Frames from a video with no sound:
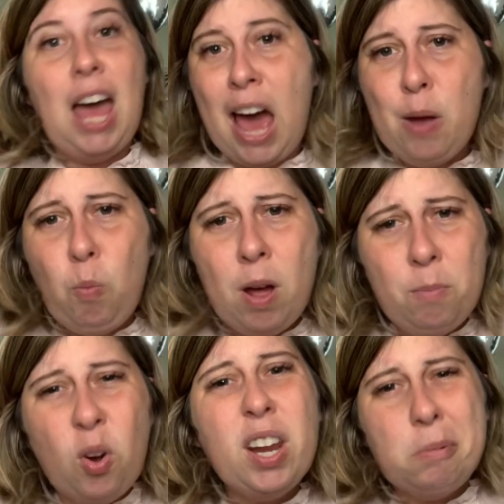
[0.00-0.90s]
At one
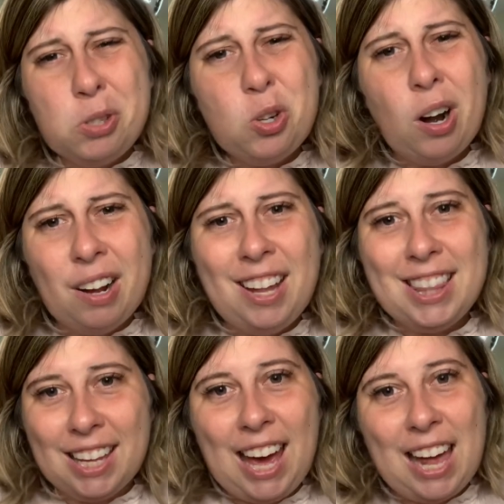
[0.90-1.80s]
point, I'm sure I'll get
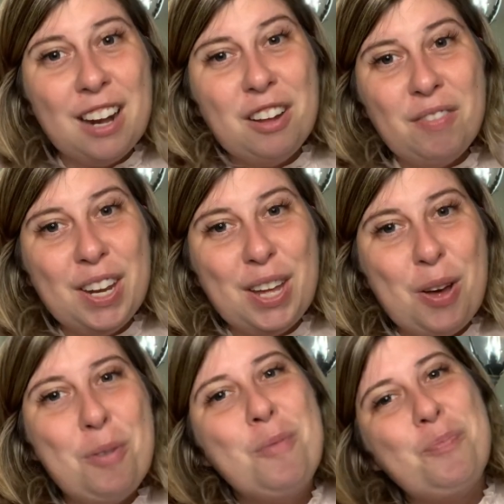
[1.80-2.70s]
the cat in a
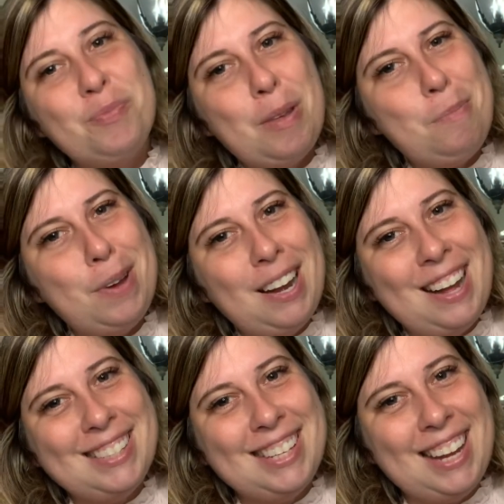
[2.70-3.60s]
video, but
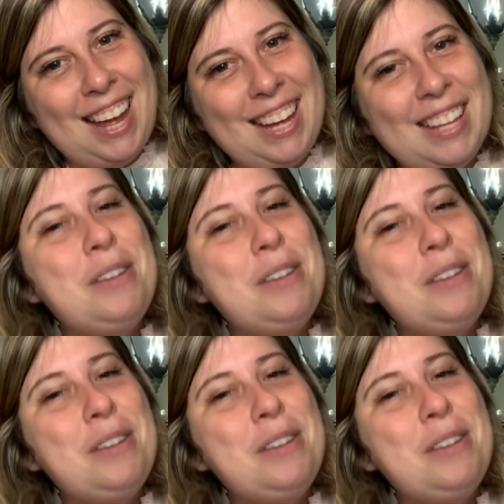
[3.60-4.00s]
not today.